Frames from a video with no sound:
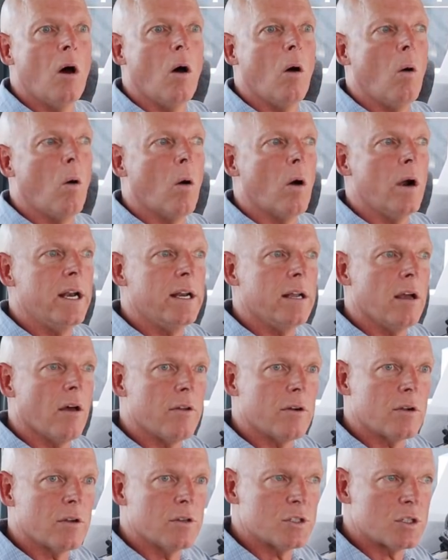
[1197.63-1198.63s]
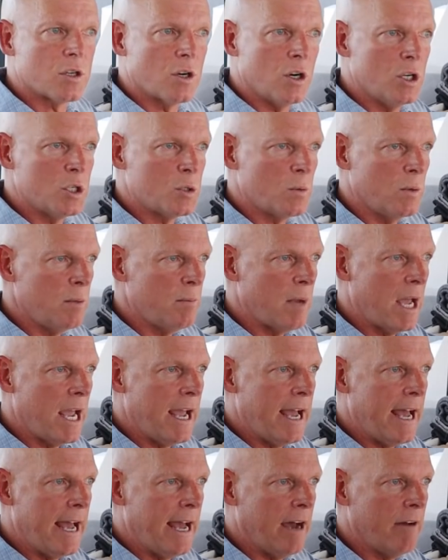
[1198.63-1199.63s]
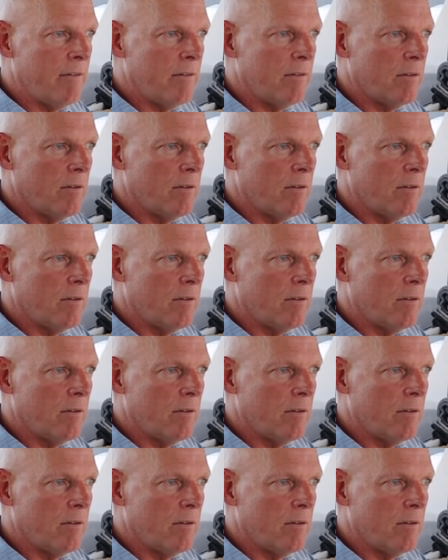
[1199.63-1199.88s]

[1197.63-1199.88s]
or any other concerns we may have.